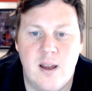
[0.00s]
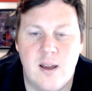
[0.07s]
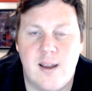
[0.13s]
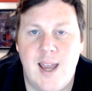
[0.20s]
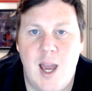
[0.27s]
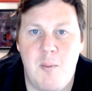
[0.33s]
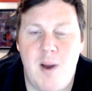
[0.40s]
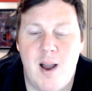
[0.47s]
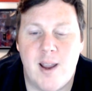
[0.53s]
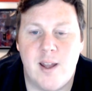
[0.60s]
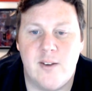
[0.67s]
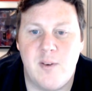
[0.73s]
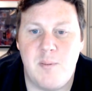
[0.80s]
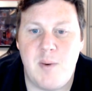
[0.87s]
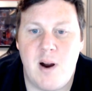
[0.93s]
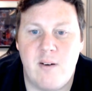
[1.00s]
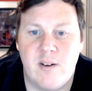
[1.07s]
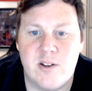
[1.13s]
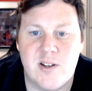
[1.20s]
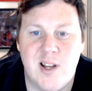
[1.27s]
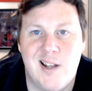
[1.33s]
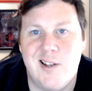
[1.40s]
came back and have
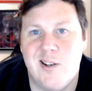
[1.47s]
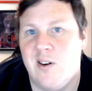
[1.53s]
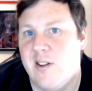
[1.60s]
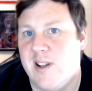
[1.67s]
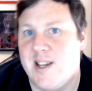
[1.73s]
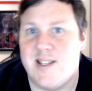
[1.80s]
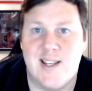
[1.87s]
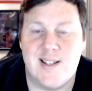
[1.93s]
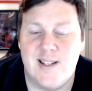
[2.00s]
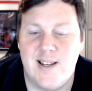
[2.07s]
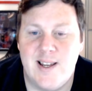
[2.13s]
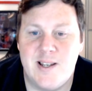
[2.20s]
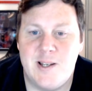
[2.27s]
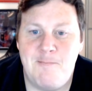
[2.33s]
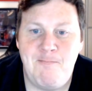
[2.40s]
apparently said, you know, this and this.